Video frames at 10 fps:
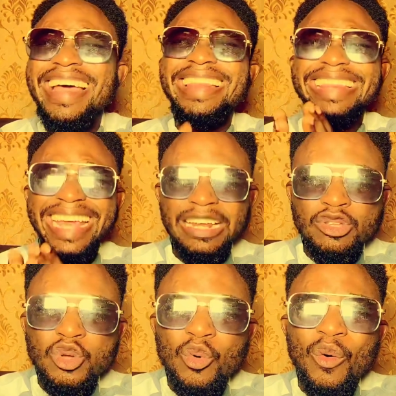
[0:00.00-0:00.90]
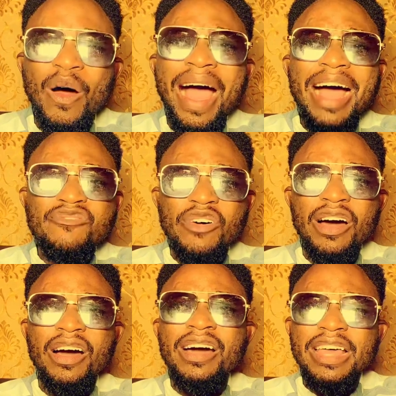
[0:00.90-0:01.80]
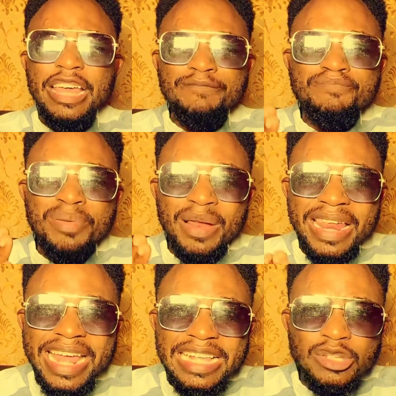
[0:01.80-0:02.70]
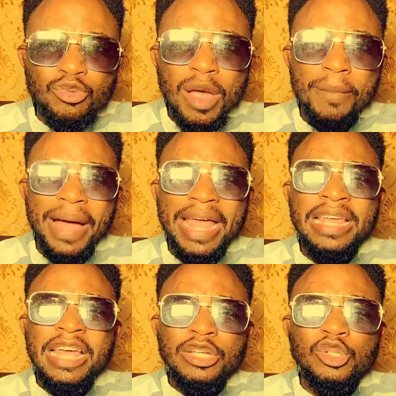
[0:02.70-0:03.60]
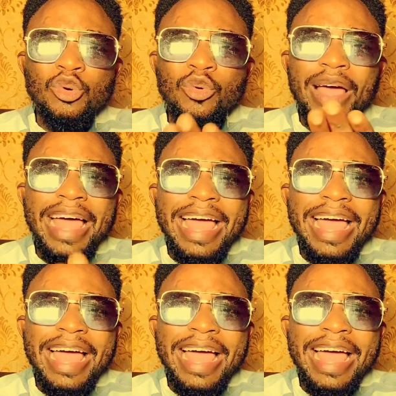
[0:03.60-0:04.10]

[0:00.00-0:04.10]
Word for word: then you have a, a place whereby you